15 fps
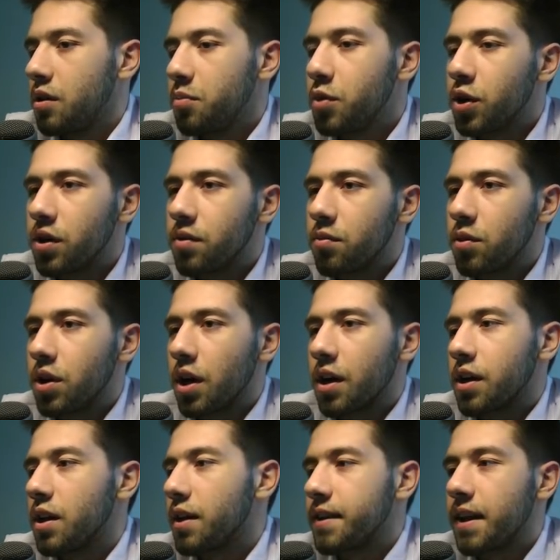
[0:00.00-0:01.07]
but we're not
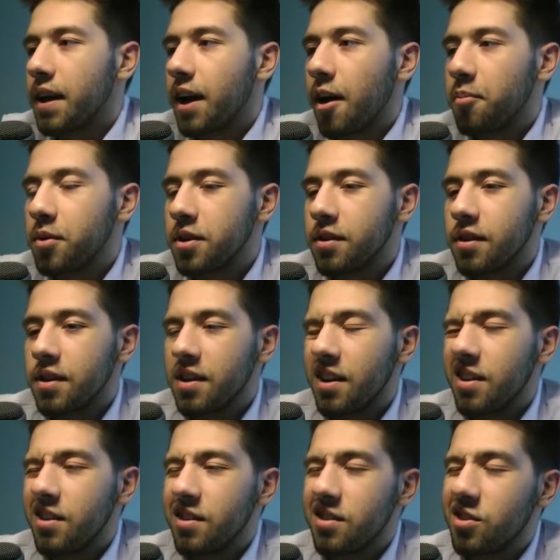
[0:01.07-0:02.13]
gonna let that happen
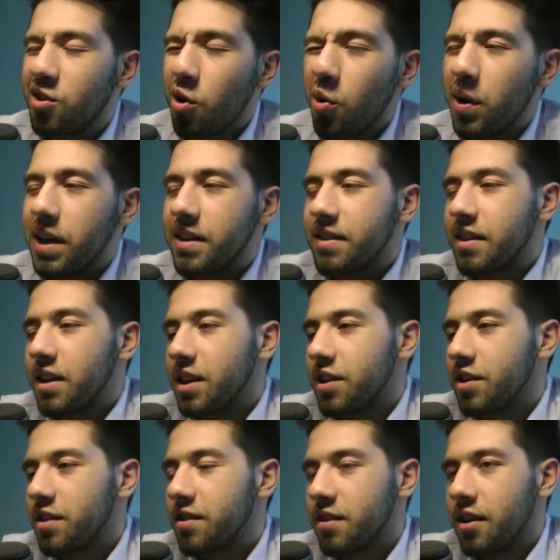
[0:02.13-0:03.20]
too easily
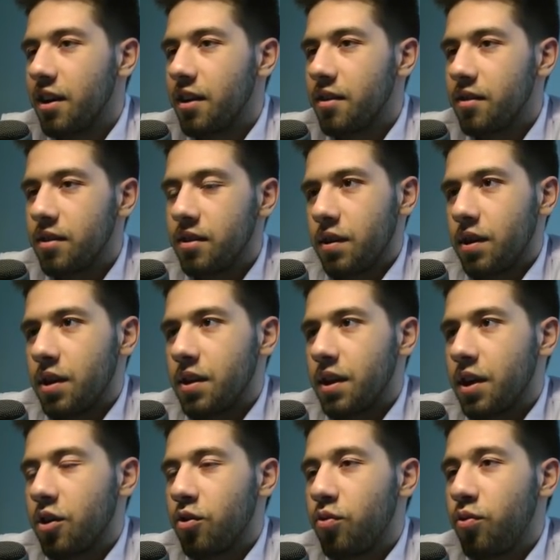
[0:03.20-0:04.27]
just yet. All right,
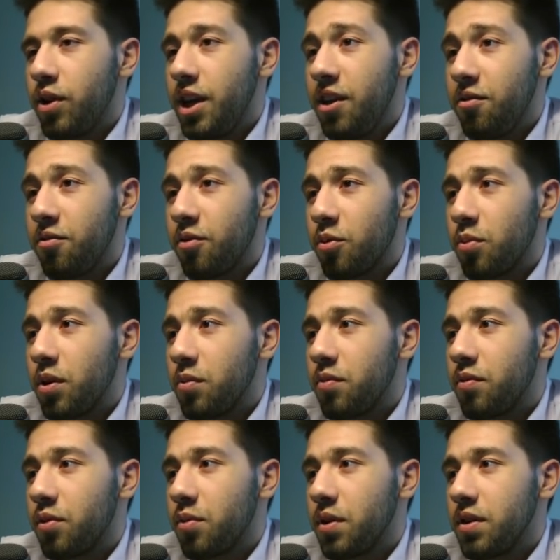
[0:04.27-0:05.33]
decree for what?
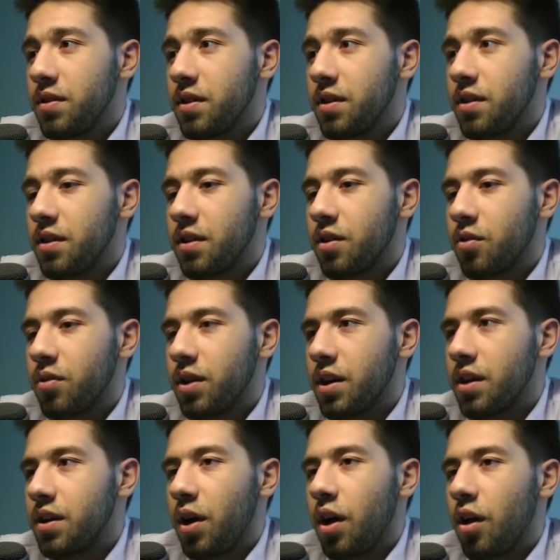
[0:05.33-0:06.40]
For what is he gonna
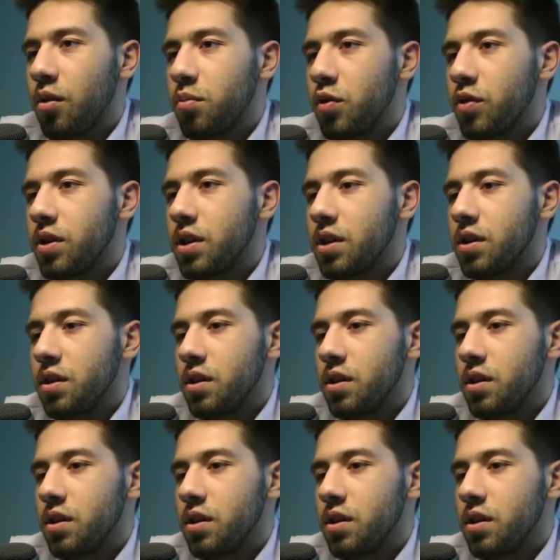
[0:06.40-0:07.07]
decree? Palmerin.